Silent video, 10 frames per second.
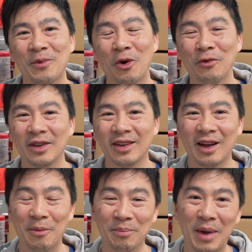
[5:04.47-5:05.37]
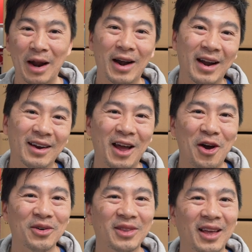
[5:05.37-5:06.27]
hopefully I'm better at it
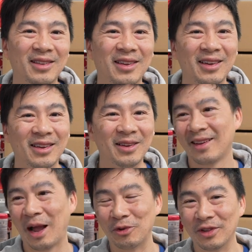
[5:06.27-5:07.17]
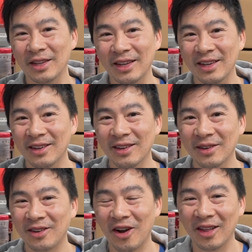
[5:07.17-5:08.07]
now that the capturing
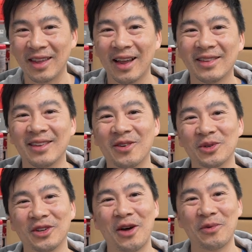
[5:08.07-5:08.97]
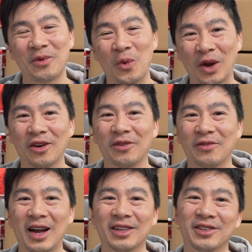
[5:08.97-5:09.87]
the content, it goes a lot quicker and
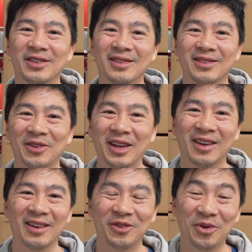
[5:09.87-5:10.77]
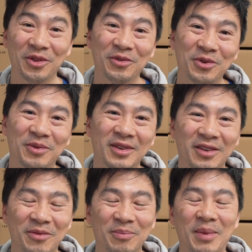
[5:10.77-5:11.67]
faster and so they can enjoy the food
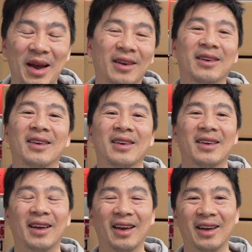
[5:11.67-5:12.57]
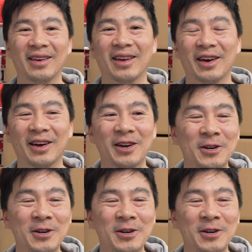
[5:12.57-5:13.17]
even better. And uh,